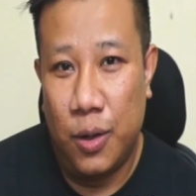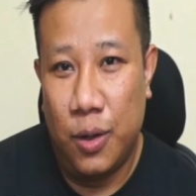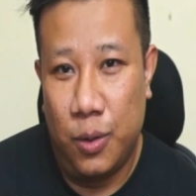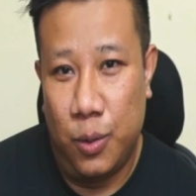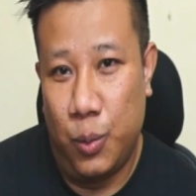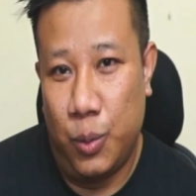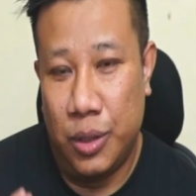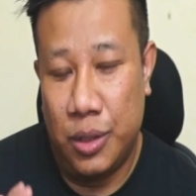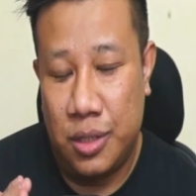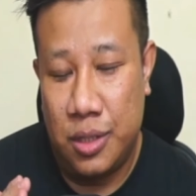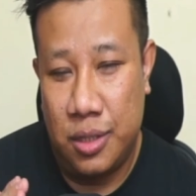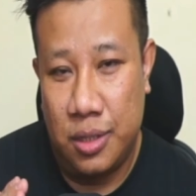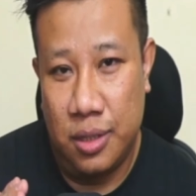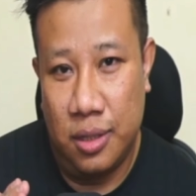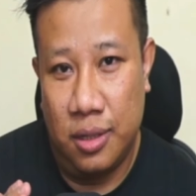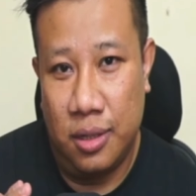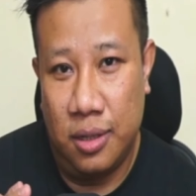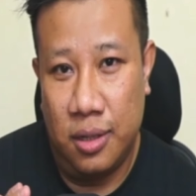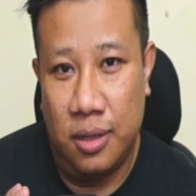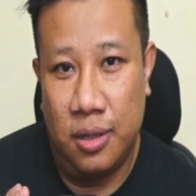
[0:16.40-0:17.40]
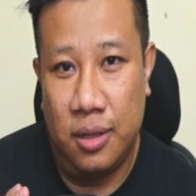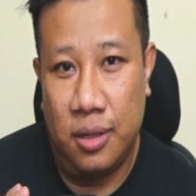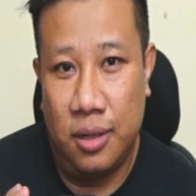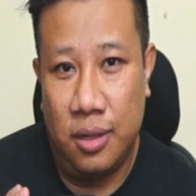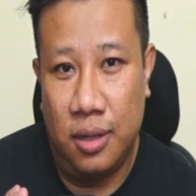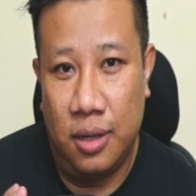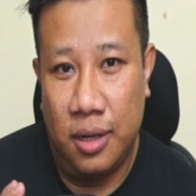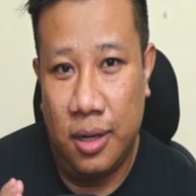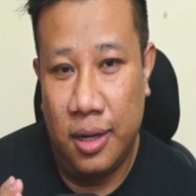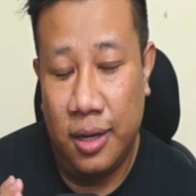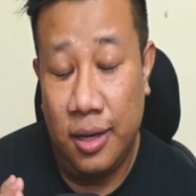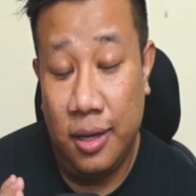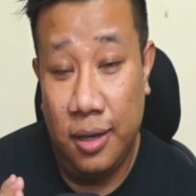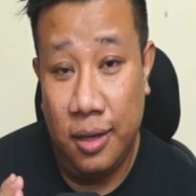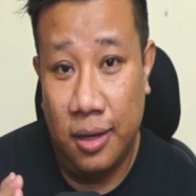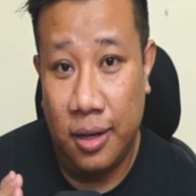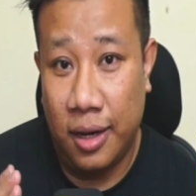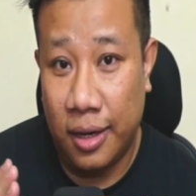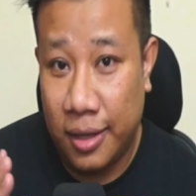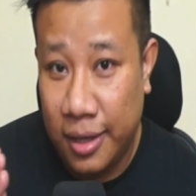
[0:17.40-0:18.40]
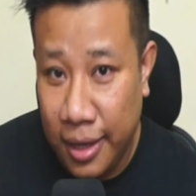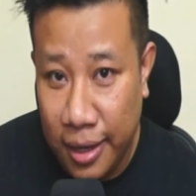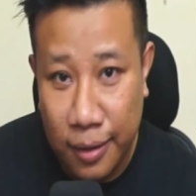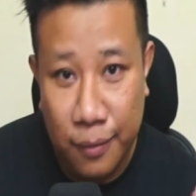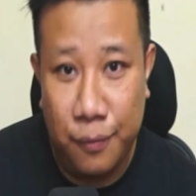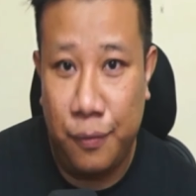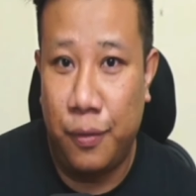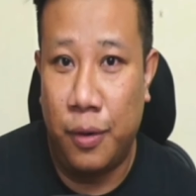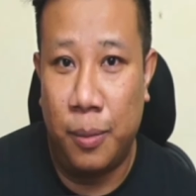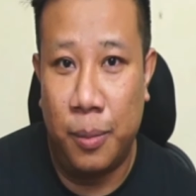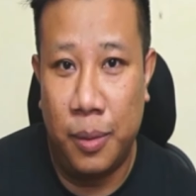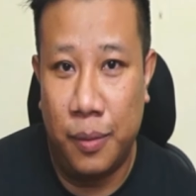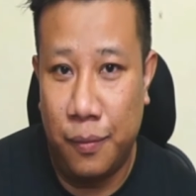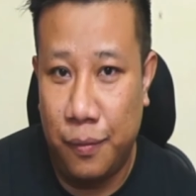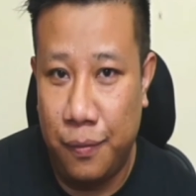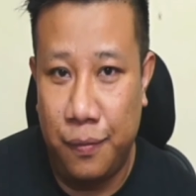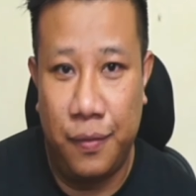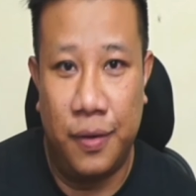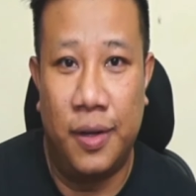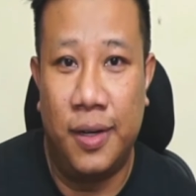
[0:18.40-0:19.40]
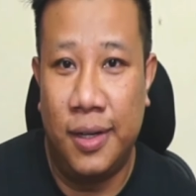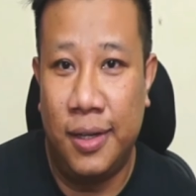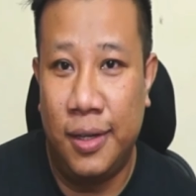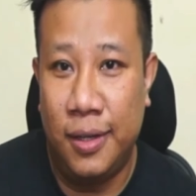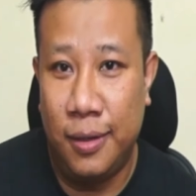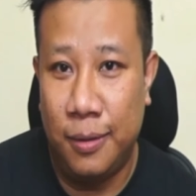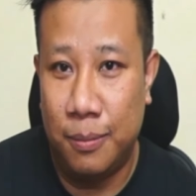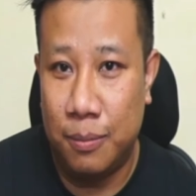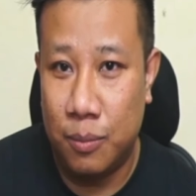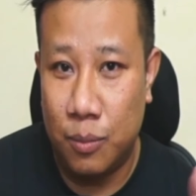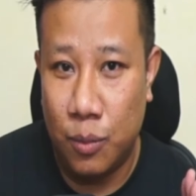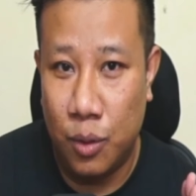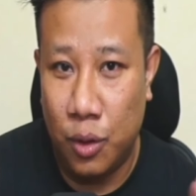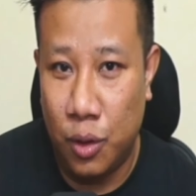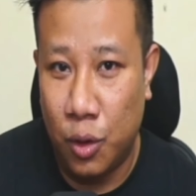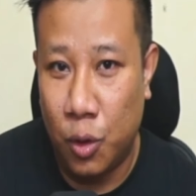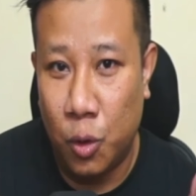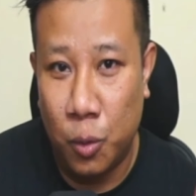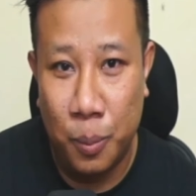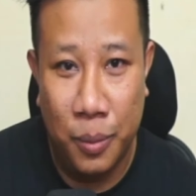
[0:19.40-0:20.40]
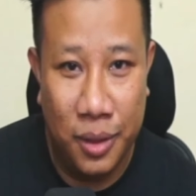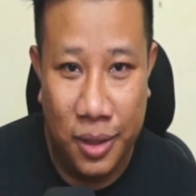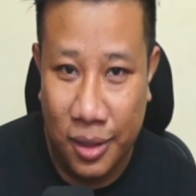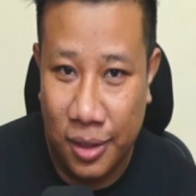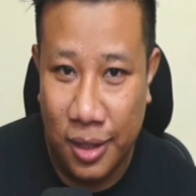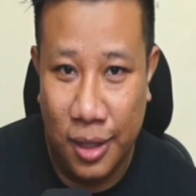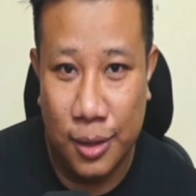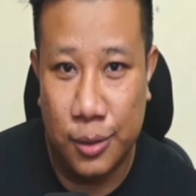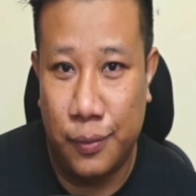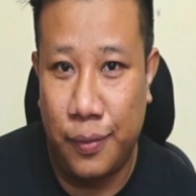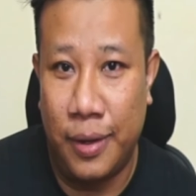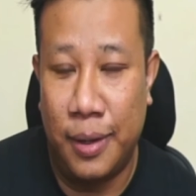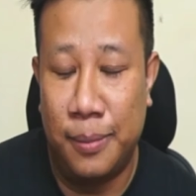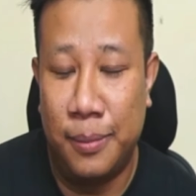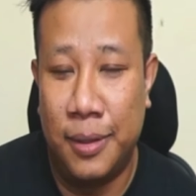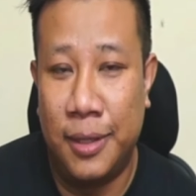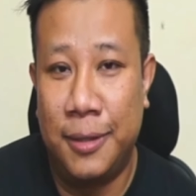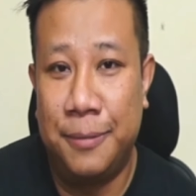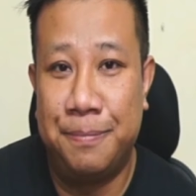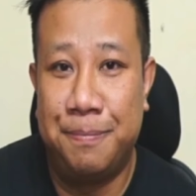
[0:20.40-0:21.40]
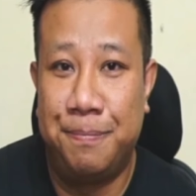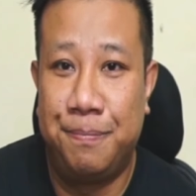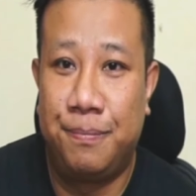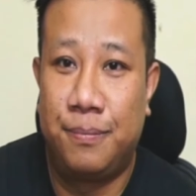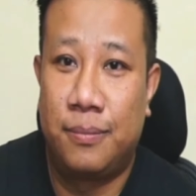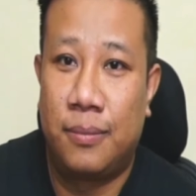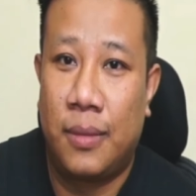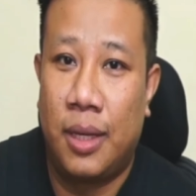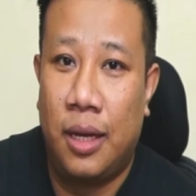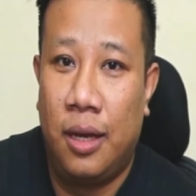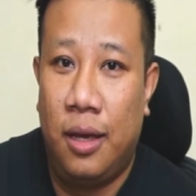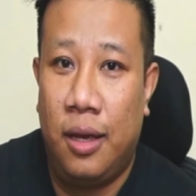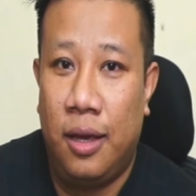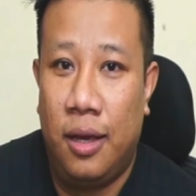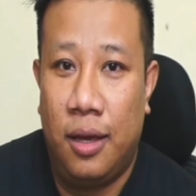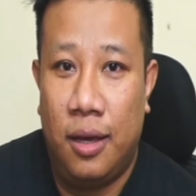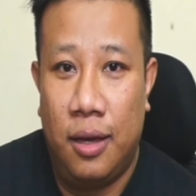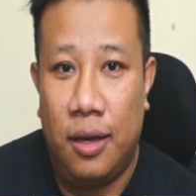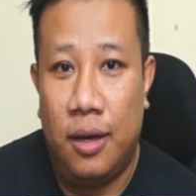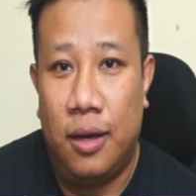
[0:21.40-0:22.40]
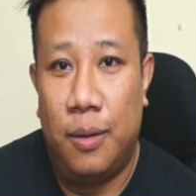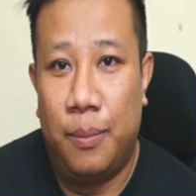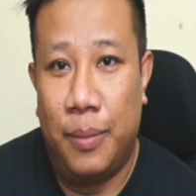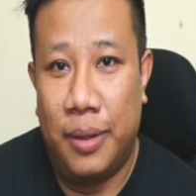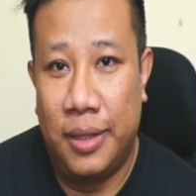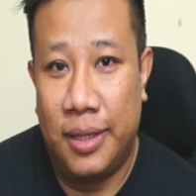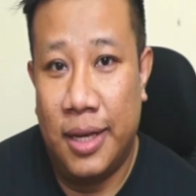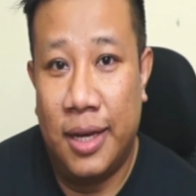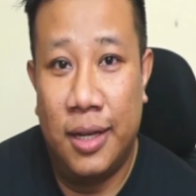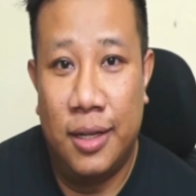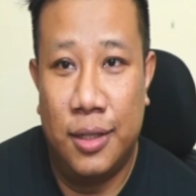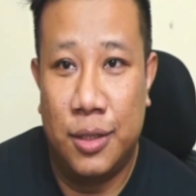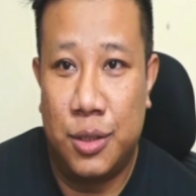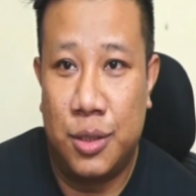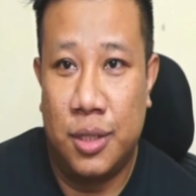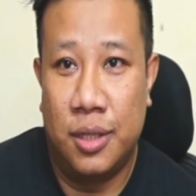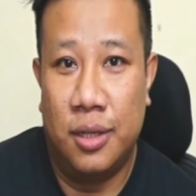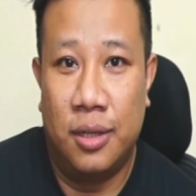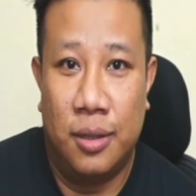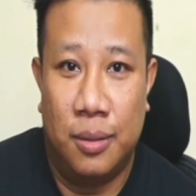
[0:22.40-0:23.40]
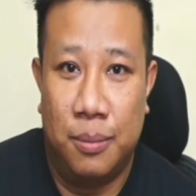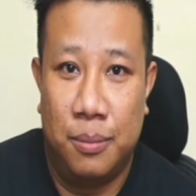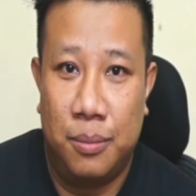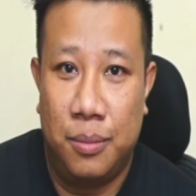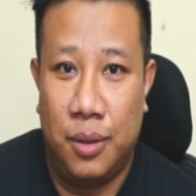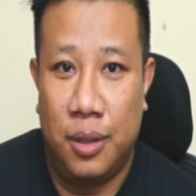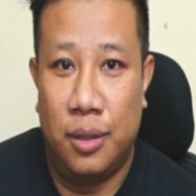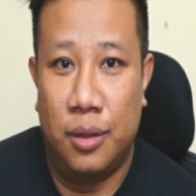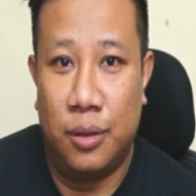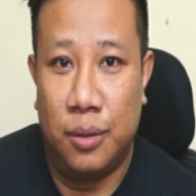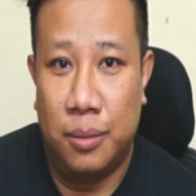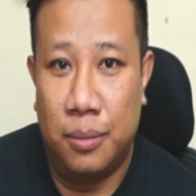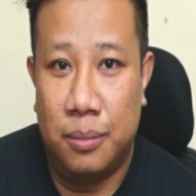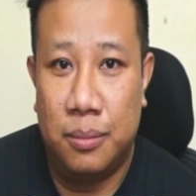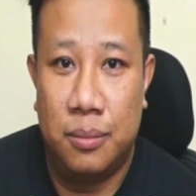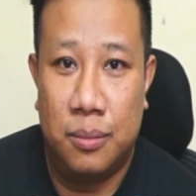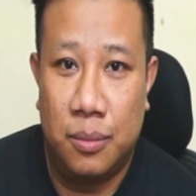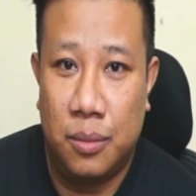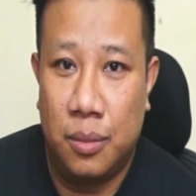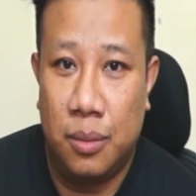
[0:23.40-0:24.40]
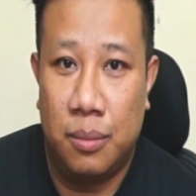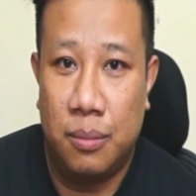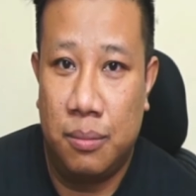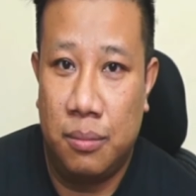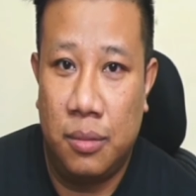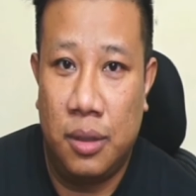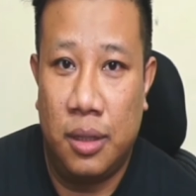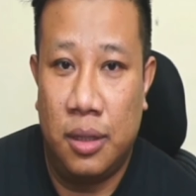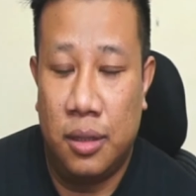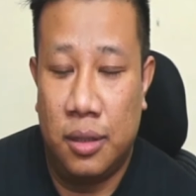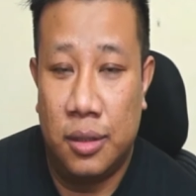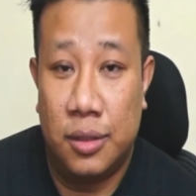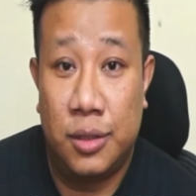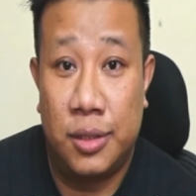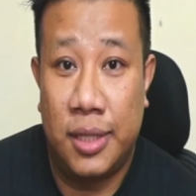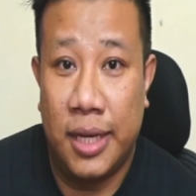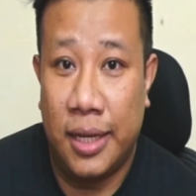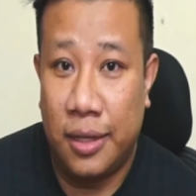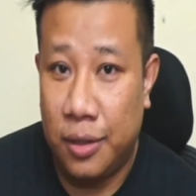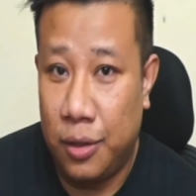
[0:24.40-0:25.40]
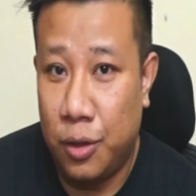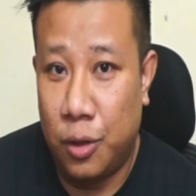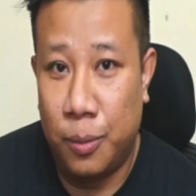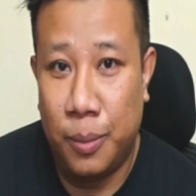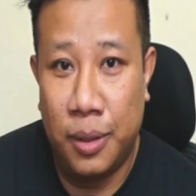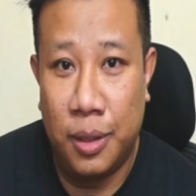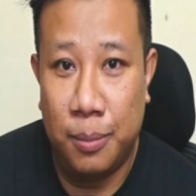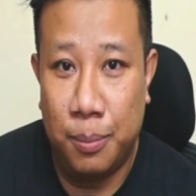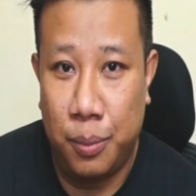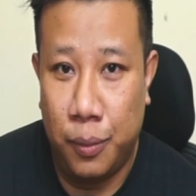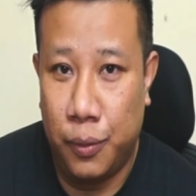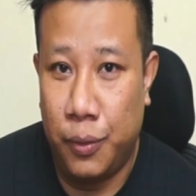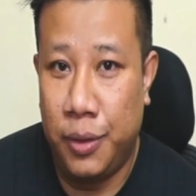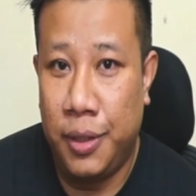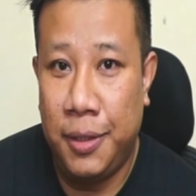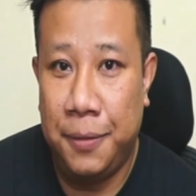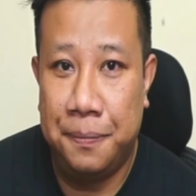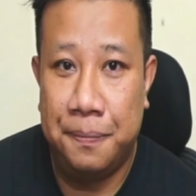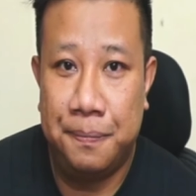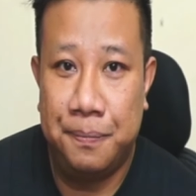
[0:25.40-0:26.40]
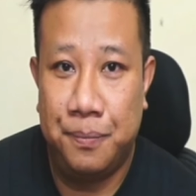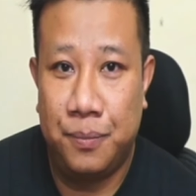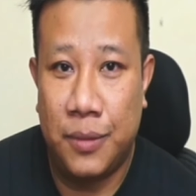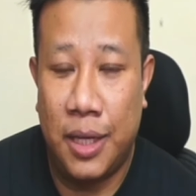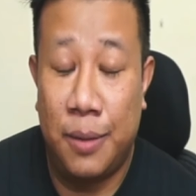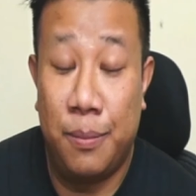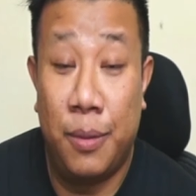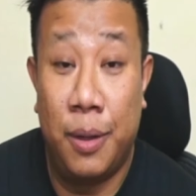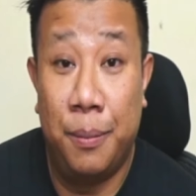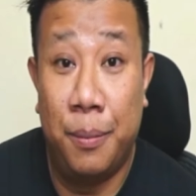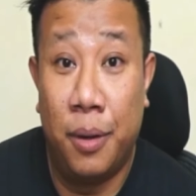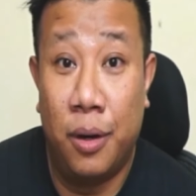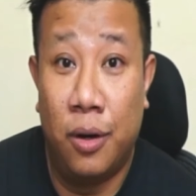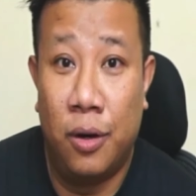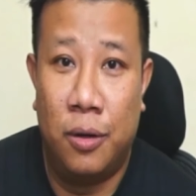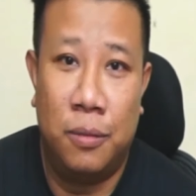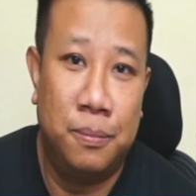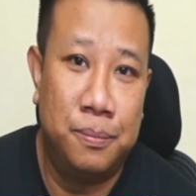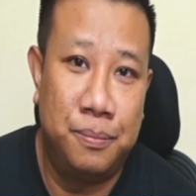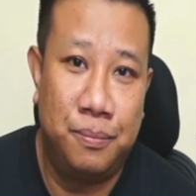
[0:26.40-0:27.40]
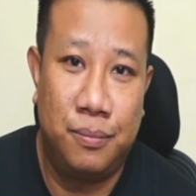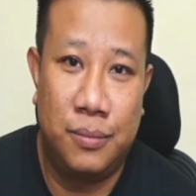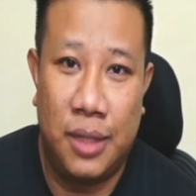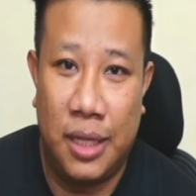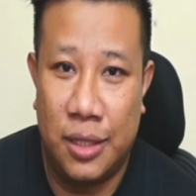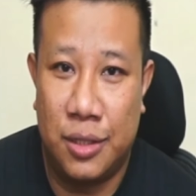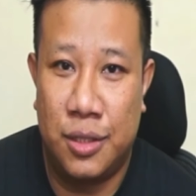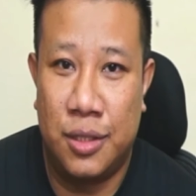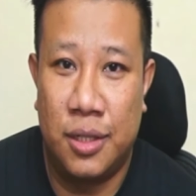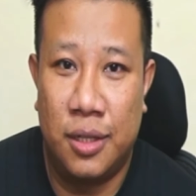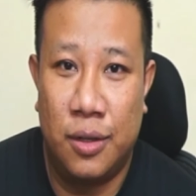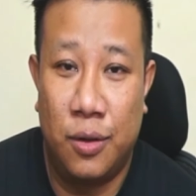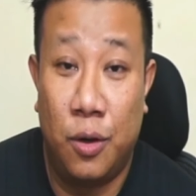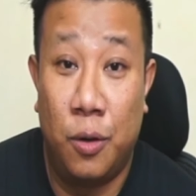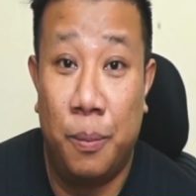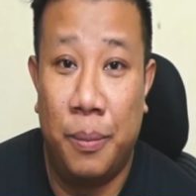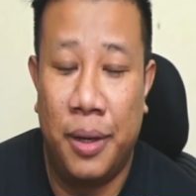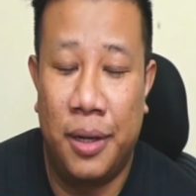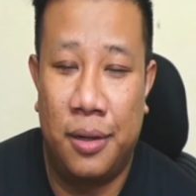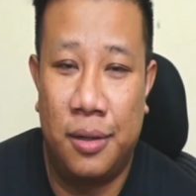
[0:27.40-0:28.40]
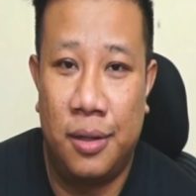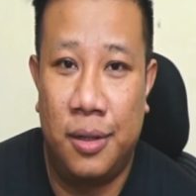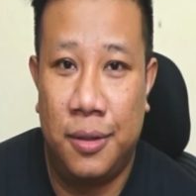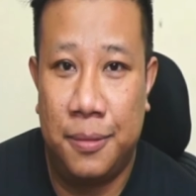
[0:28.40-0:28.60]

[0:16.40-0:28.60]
Which I came from a very low middle class family. My dad is a state government employee, and my mom is a homemaker.